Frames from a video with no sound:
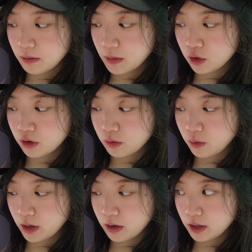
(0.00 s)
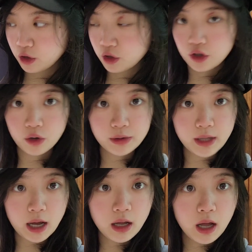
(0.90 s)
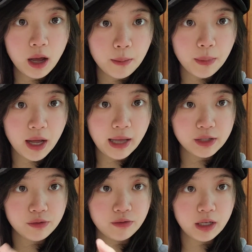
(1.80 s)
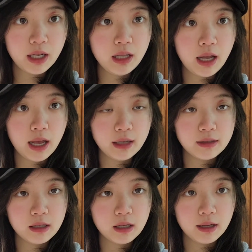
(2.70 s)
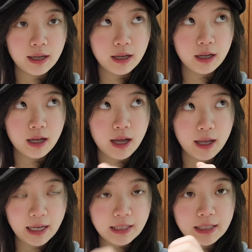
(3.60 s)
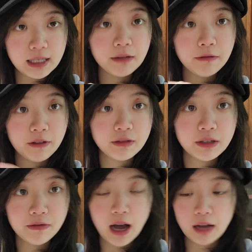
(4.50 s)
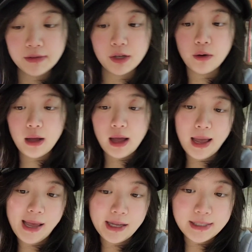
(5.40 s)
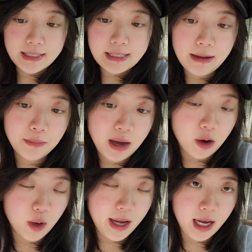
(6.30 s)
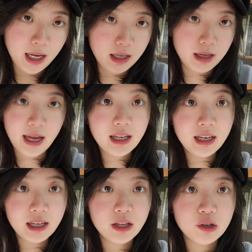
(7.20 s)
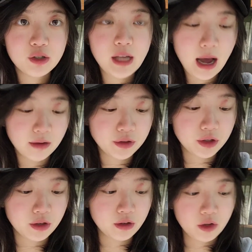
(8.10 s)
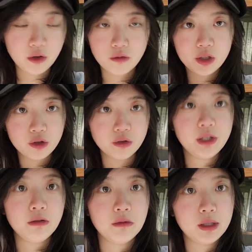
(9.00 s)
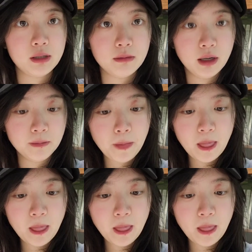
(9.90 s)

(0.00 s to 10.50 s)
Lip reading: not sure where it shows that, but it's written in 1855. So it's about 80 years after the original Qingwen qimeng.